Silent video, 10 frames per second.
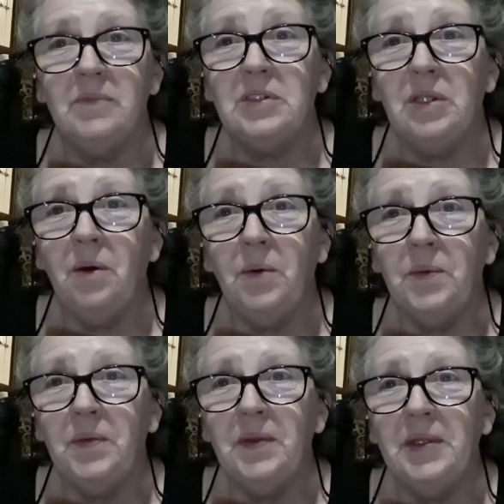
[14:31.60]

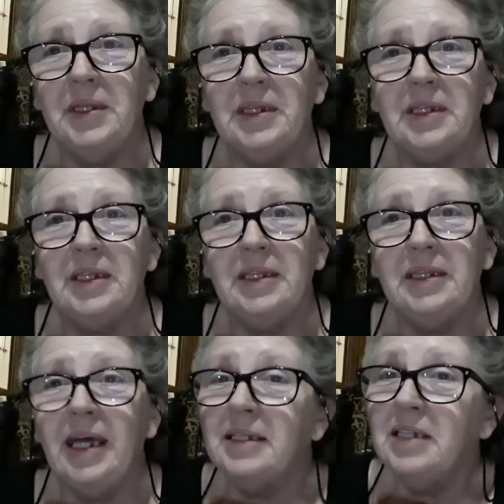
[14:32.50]
So
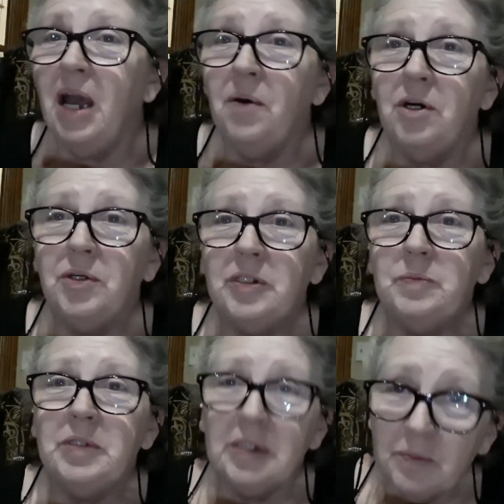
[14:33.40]
that's how our
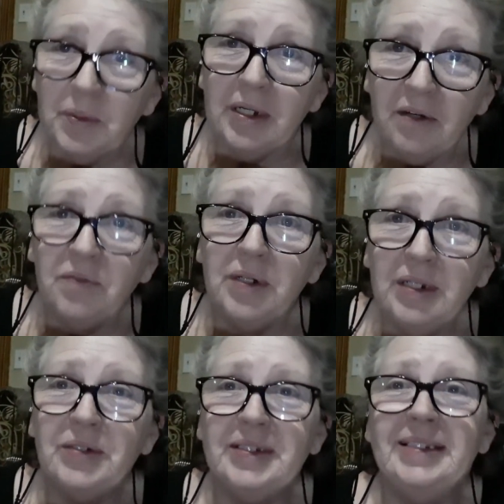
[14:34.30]
Christmas has been every
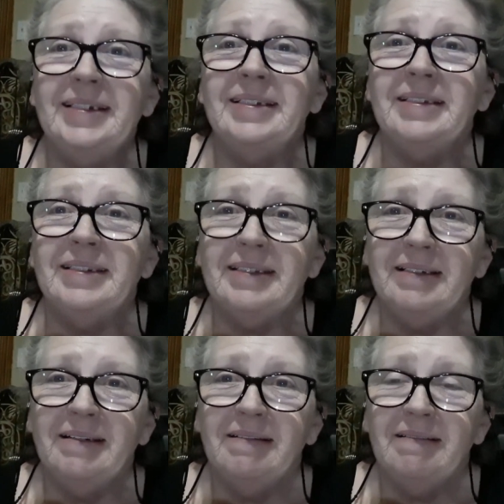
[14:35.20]
year since.
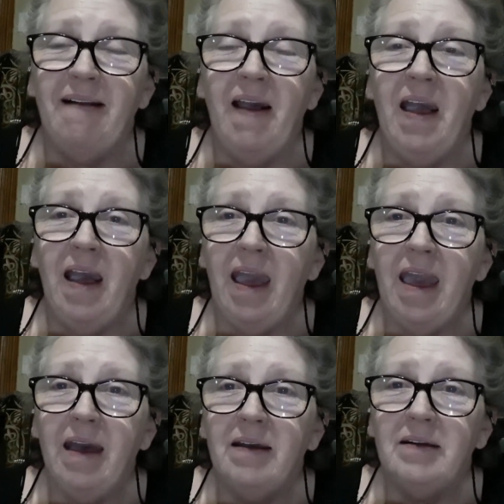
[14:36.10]

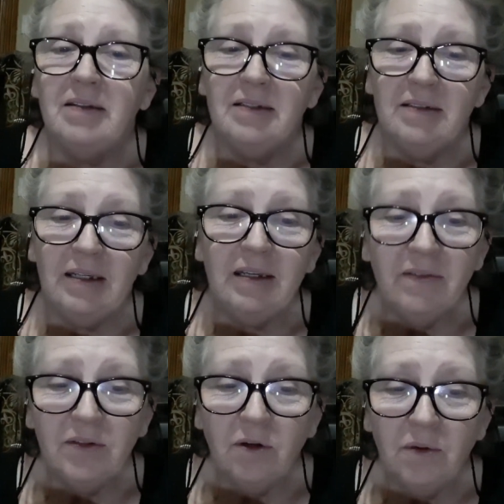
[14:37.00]
And
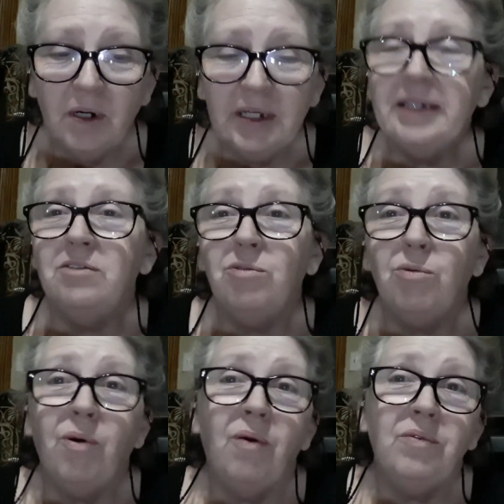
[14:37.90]
even though our kids are
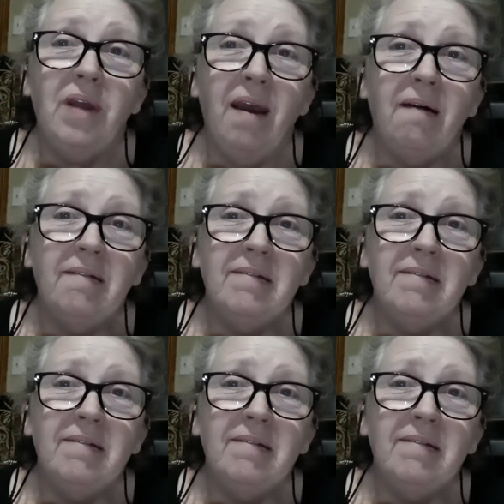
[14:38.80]
grown now,